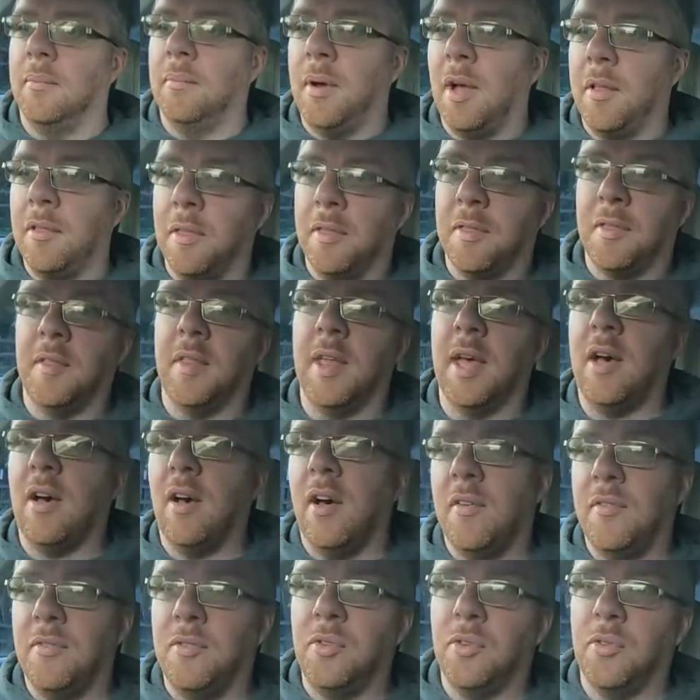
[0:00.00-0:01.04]
Other than that,
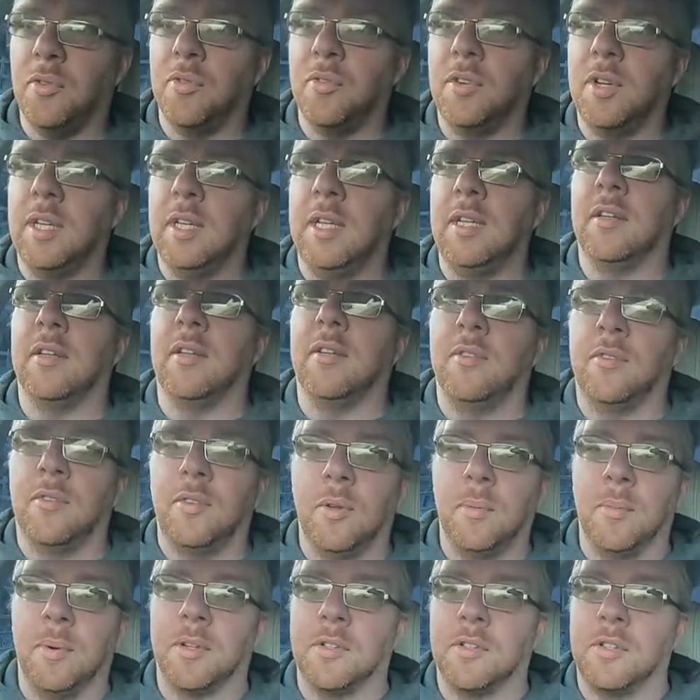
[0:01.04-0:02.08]
I've not really done
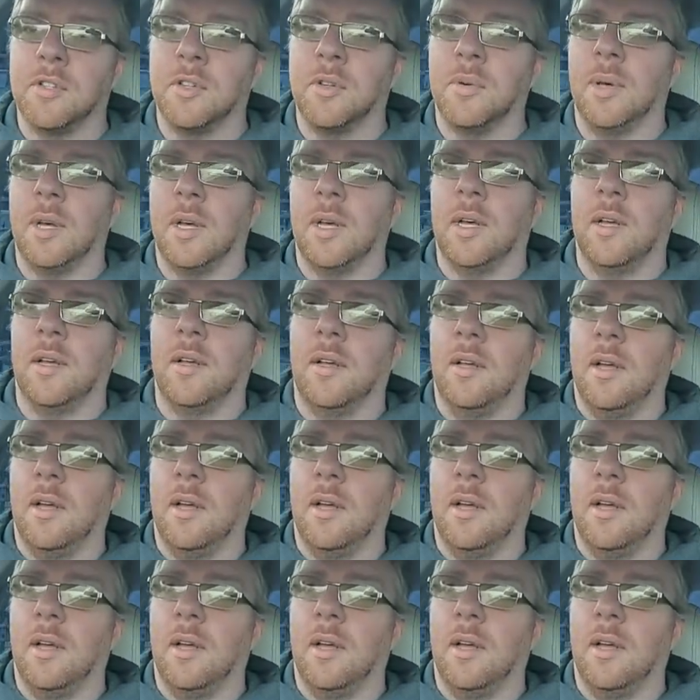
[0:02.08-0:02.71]
too much to it.